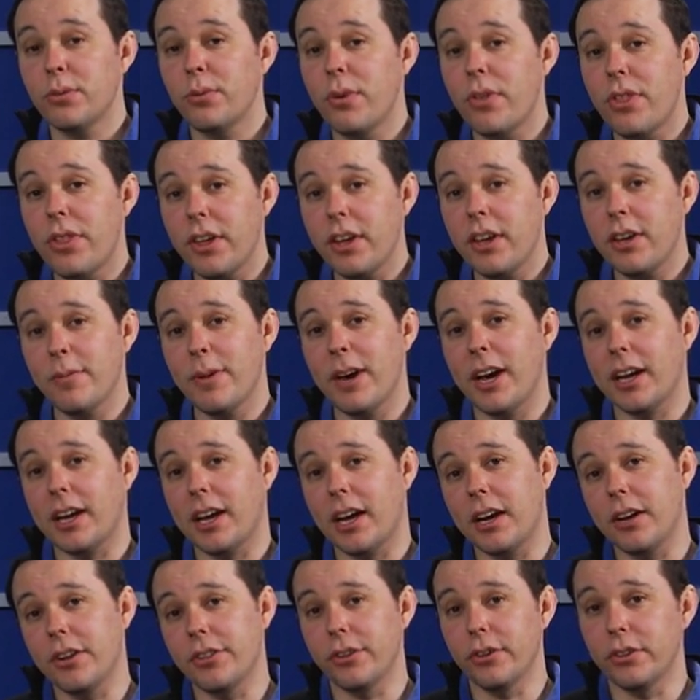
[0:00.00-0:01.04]
when we think about
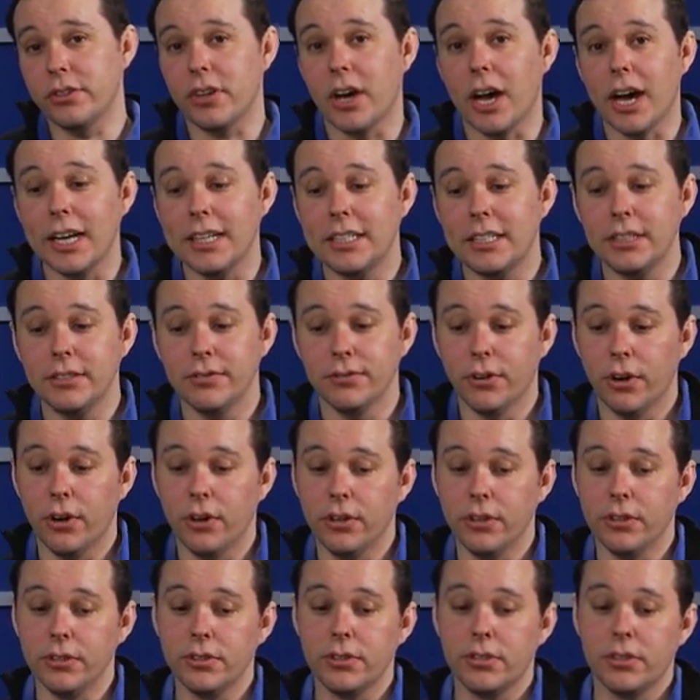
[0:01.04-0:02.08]
kind of those IT
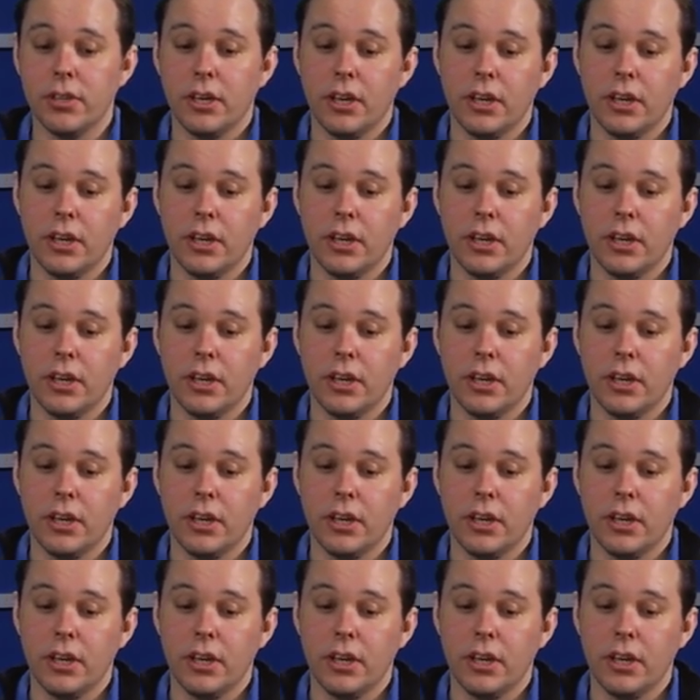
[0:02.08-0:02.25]
roles,